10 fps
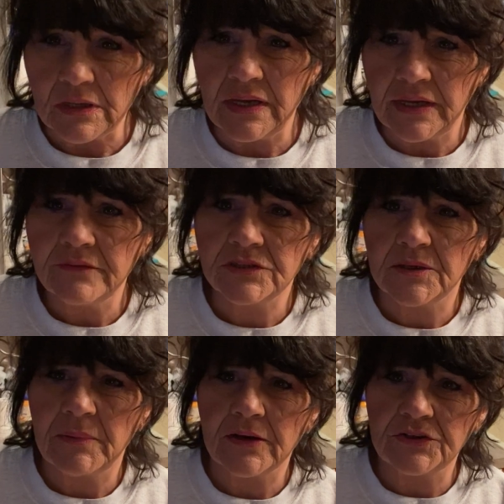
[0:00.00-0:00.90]
It gives
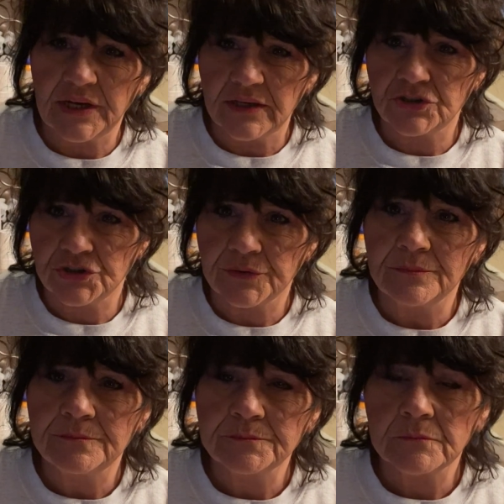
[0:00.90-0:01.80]
it a better
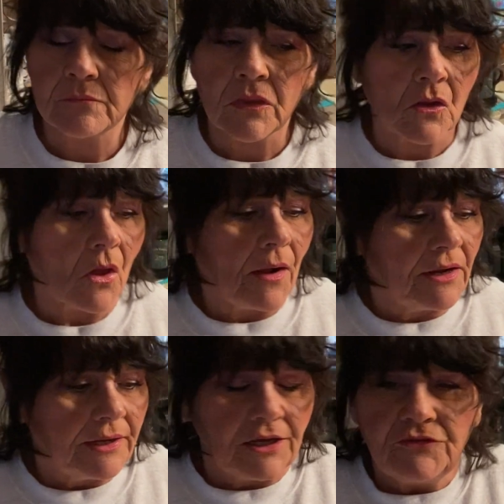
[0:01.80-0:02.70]
texture.
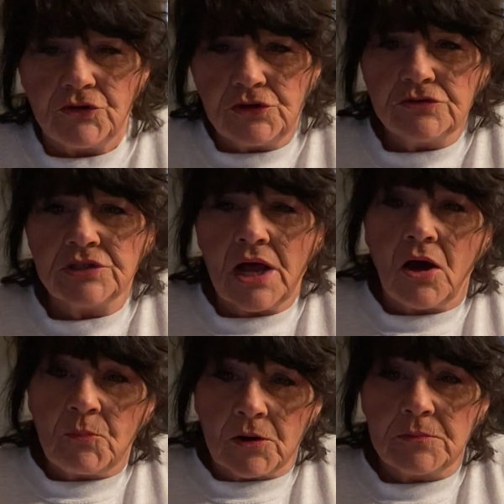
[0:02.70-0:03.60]
If you're using
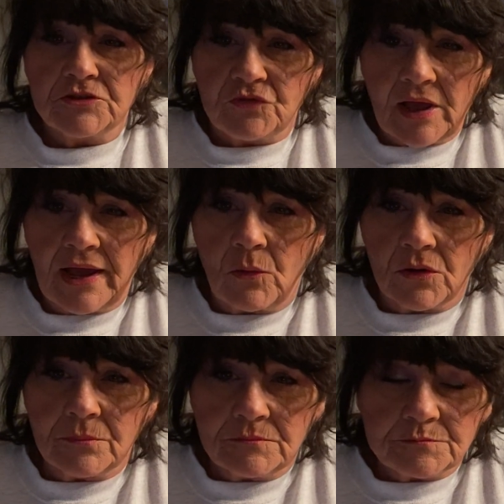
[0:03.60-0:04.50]
all-purpose
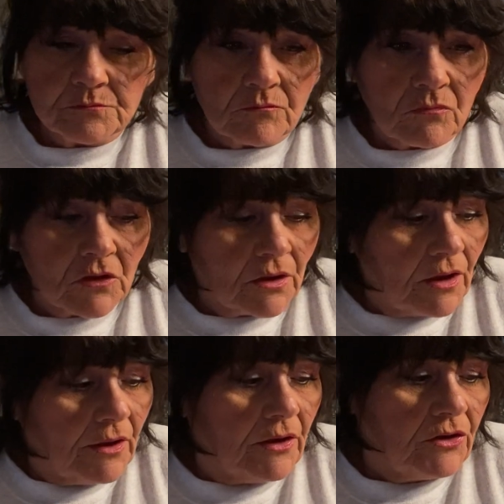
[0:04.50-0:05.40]
flour,
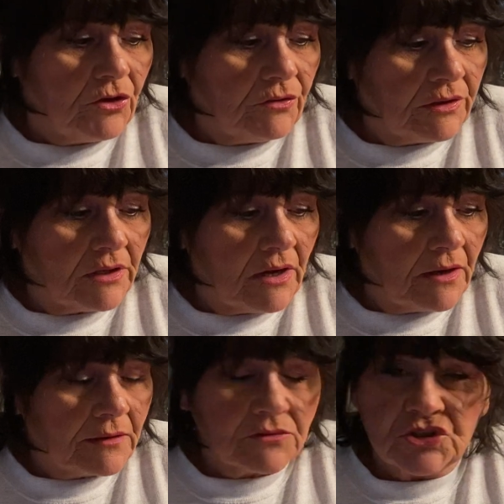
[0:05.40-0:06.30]
you
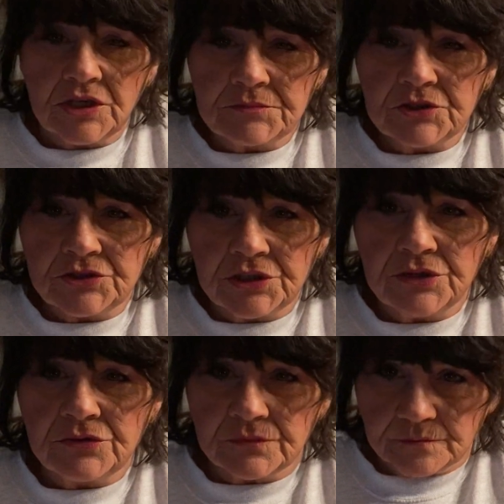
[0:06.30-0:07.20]
can
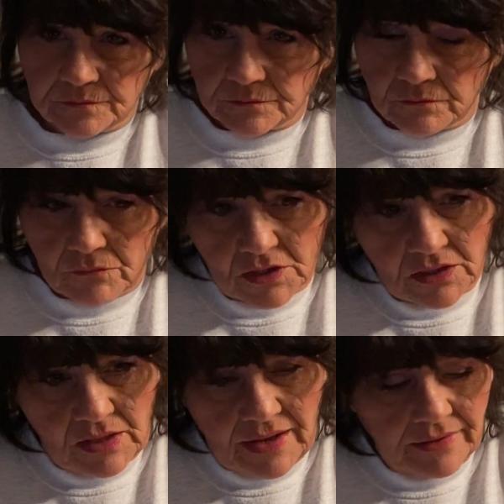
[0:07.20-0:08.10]
substitute
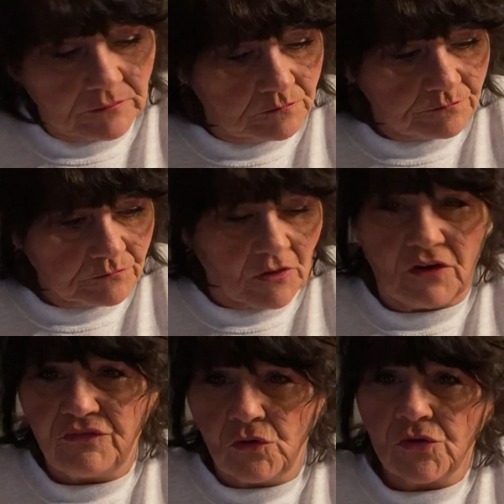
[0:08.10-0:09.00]
like
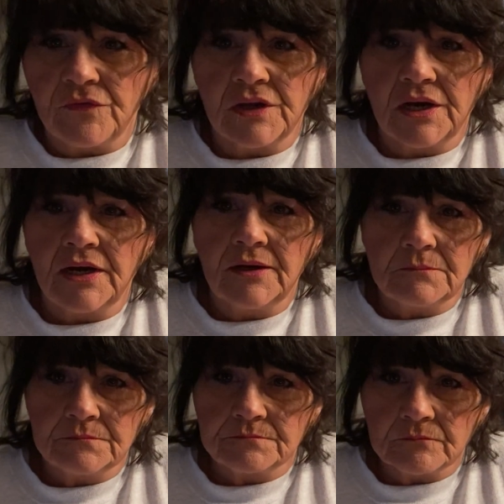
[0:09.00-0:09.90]
1/4 of a
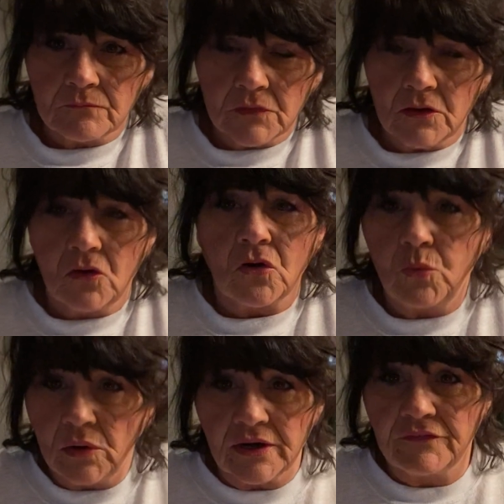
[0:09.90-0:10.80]
cup or
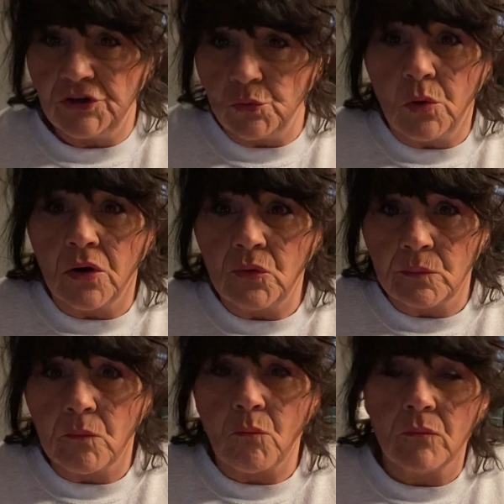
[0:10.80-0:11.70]
whatever you
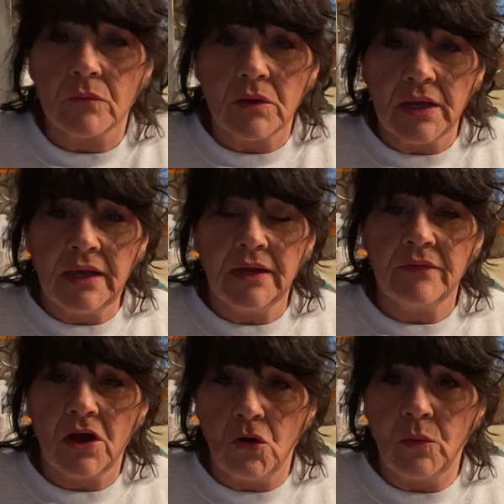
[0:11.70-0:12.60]
want
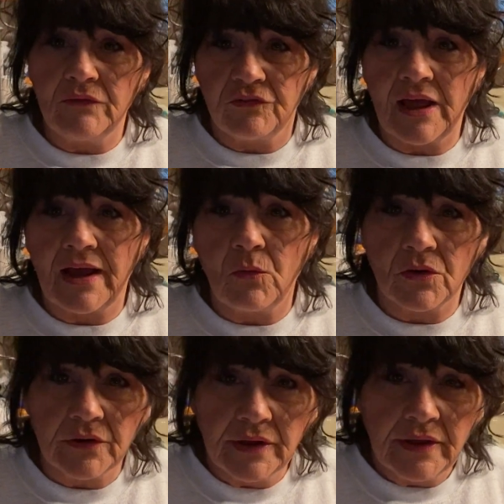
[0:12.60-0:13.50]
in the whole wheat
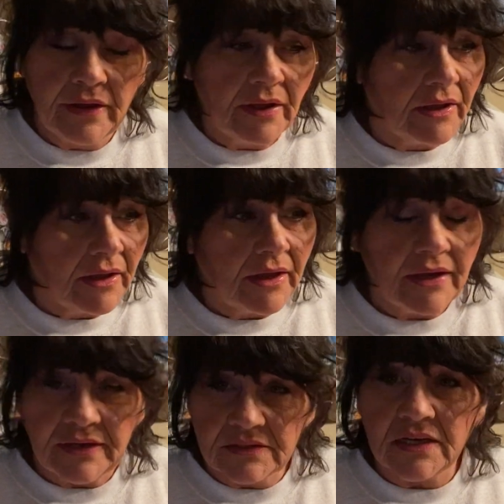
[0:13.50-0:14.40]
flour.
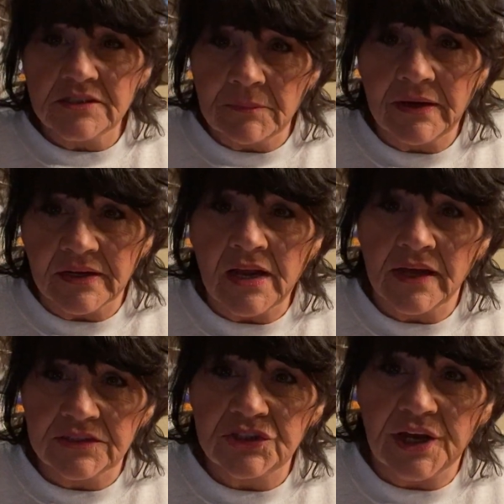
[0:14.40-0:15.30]
It does make a
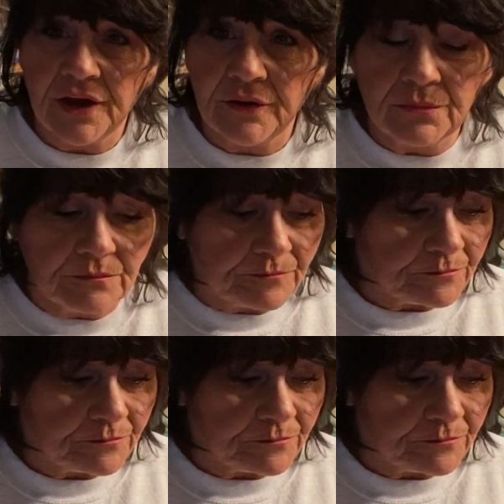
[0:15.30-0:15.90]
nice dough.